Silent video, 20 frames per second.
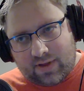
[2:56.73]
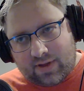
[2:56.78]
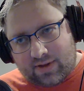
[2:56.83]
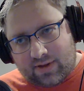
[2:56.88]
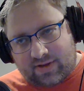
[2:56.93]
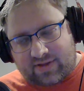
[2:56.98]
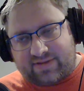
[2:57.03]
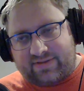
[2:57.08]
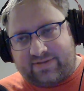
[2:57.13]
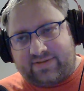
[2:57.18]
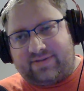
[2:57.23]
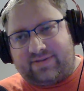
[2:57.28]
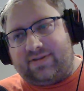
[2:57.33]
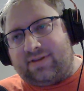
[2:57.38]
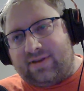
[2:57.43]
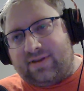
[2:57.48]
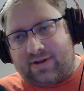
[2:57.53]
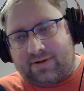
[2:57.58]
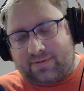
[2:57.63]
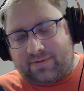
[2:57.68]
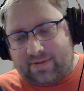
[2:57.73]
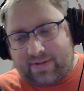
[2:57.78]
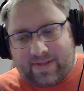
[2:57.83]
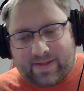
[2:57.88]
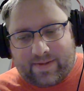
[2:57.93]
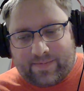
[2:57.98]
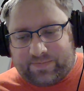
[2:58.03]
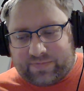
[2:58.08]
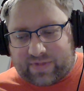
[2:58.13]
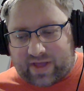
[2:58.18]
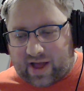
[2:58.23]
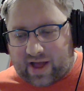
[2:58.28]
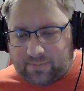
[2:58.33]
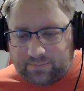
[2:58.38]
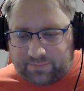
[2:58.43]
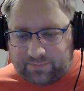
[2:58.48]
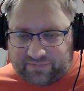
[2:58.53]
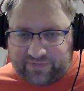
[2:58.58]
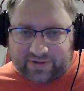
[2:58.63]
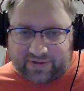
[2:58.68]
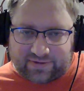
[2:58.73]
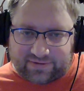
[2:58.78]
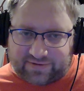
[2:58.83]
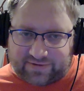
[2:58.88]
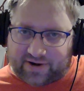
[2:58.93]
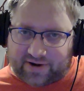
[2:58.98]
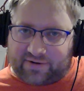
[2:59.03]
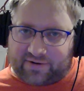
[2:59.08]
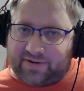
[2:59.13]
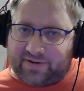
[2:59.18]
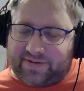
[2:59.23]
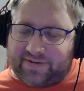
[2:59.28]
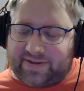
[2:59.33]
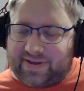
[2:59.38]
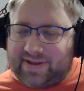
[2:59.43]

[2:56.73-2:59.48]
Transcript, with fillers: because, you know, I'm feeling generous,